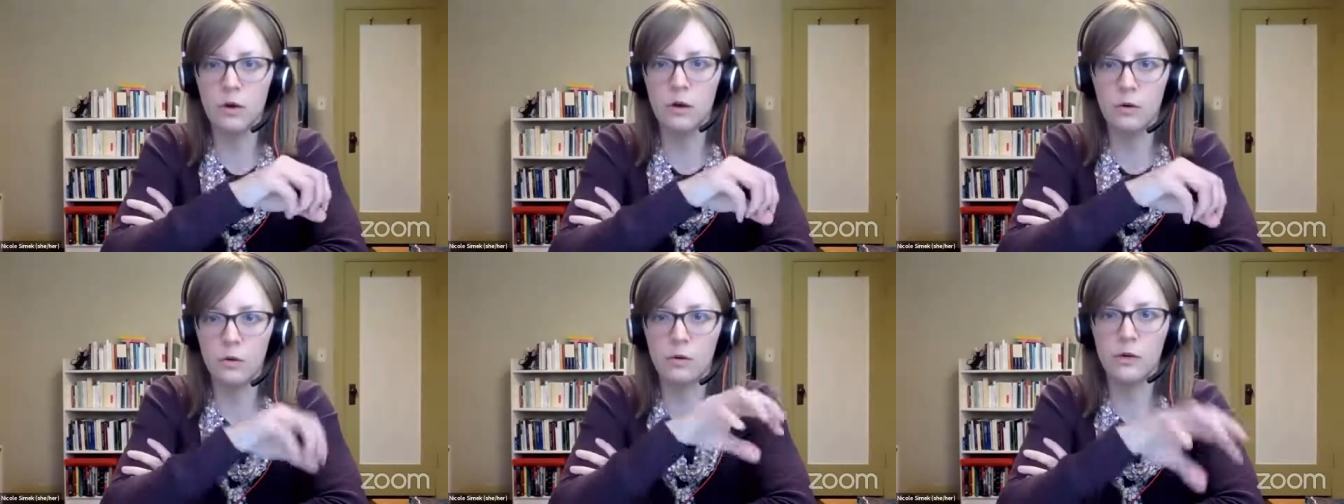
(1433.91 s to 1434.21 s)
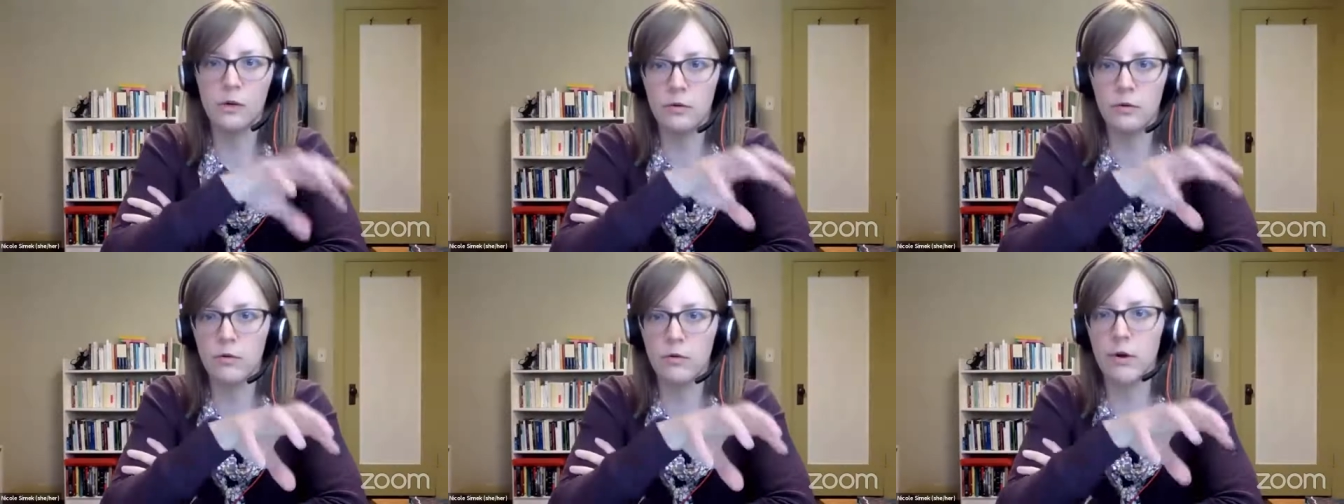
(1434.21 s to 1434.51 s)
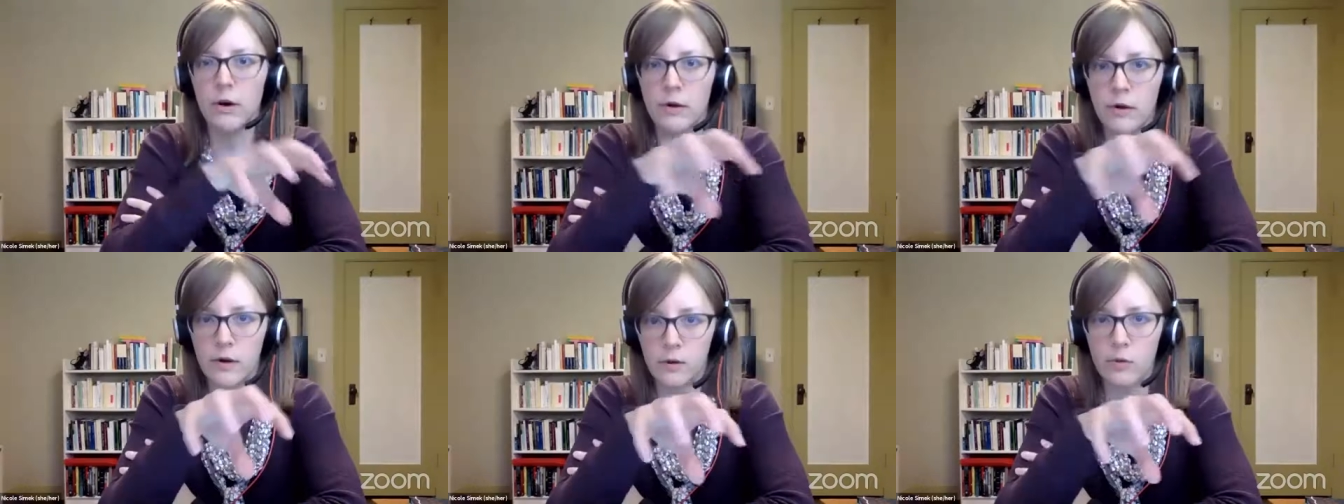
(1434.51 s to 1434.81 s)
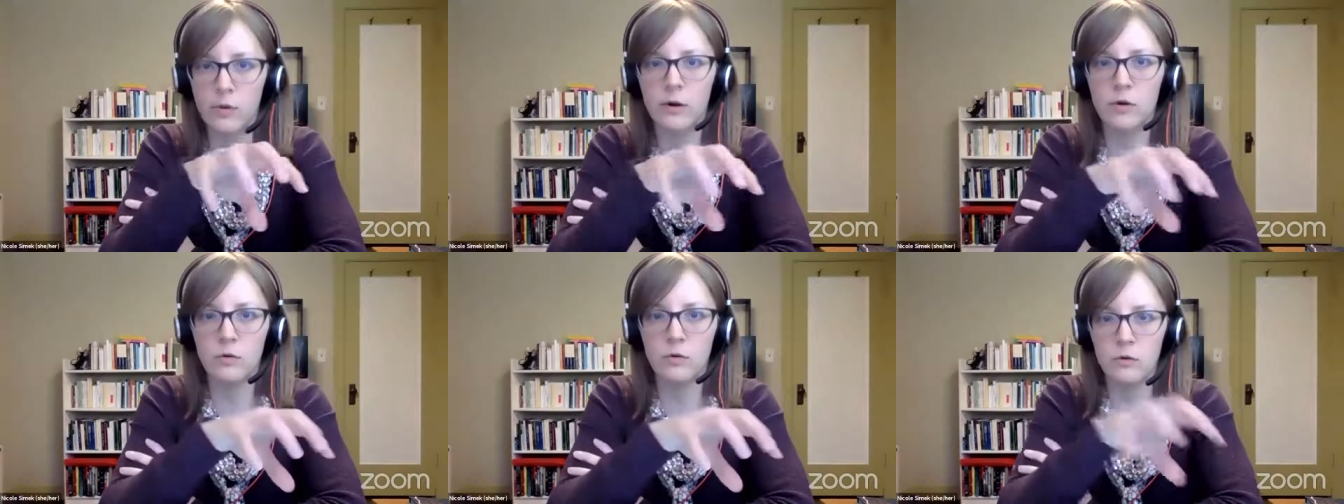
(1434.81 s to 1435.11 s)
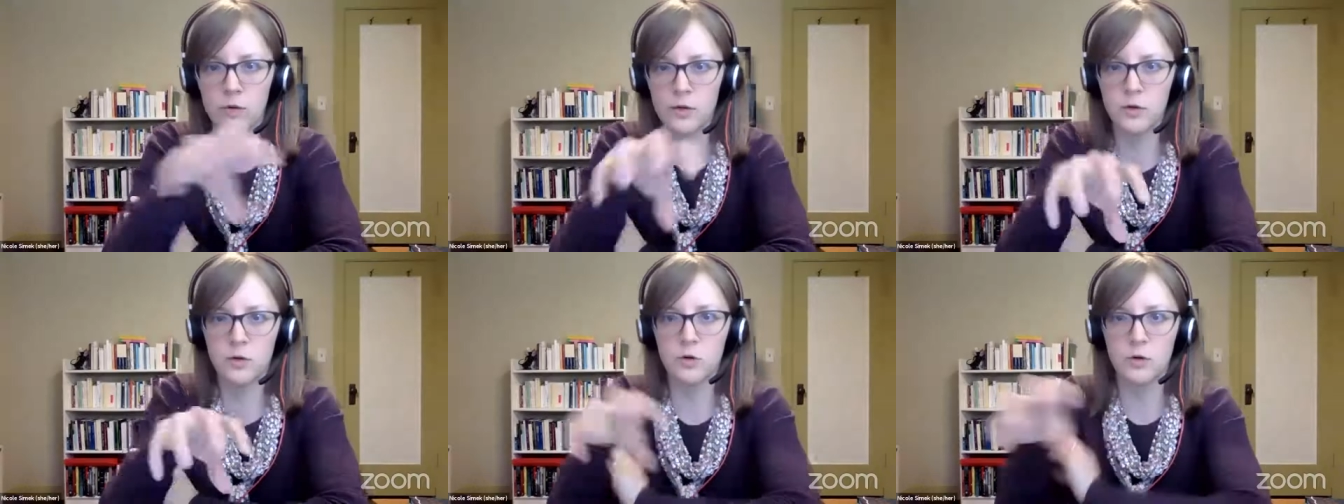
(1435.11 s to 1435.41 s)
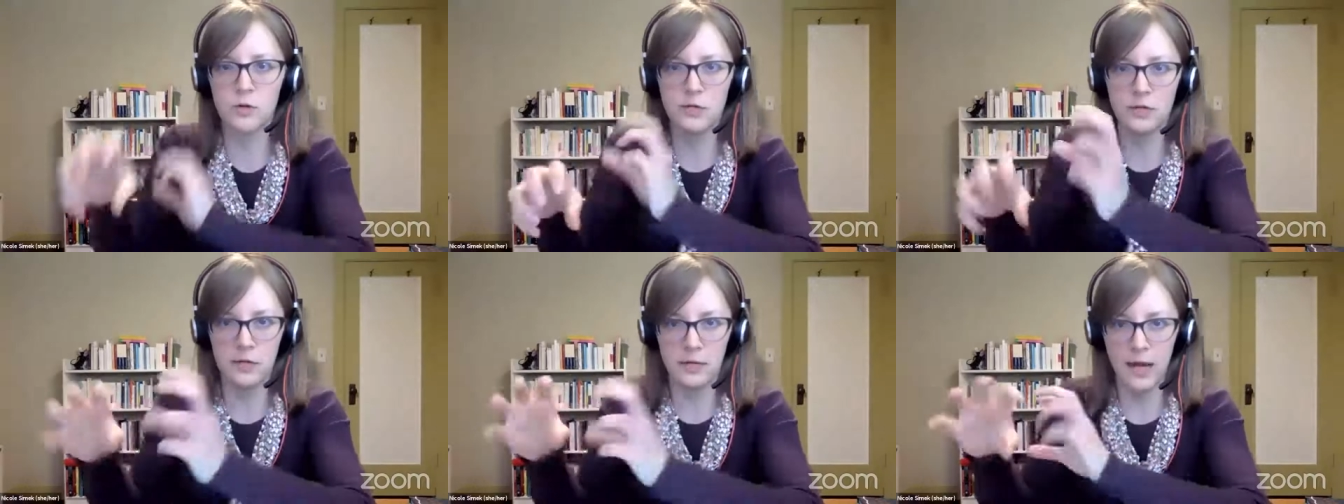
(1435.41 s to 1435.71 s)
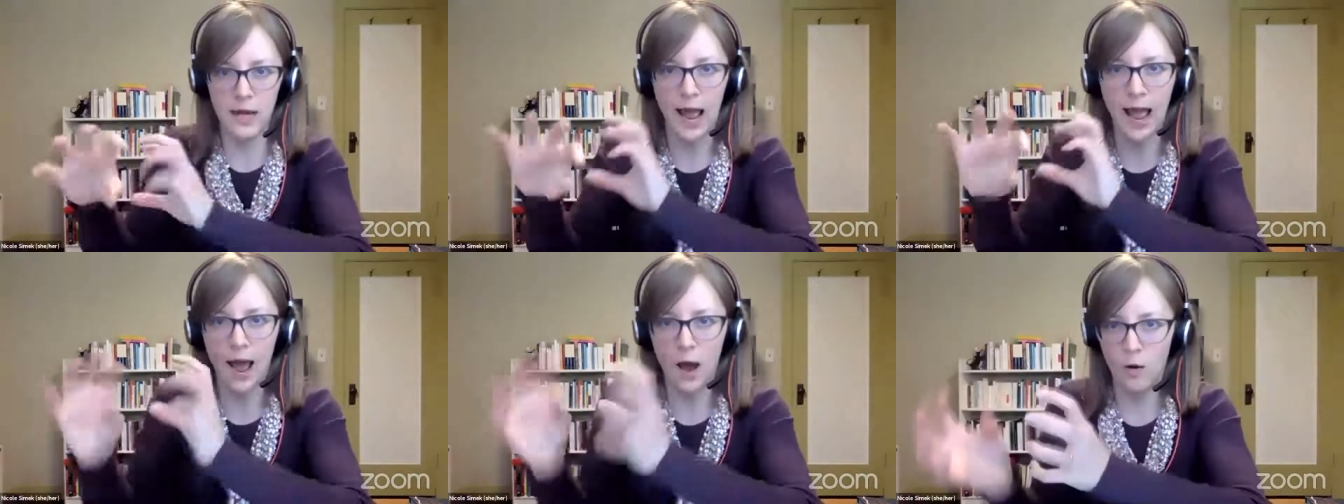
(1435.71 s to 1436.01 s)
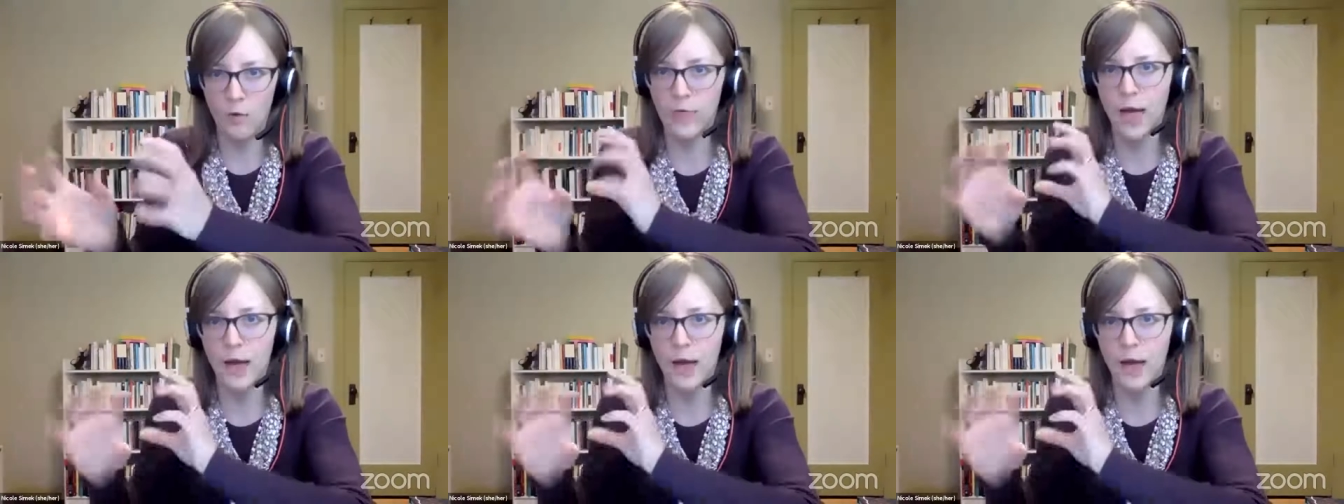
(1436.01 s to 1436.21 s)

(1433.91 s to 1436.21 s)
or literary critical interest in how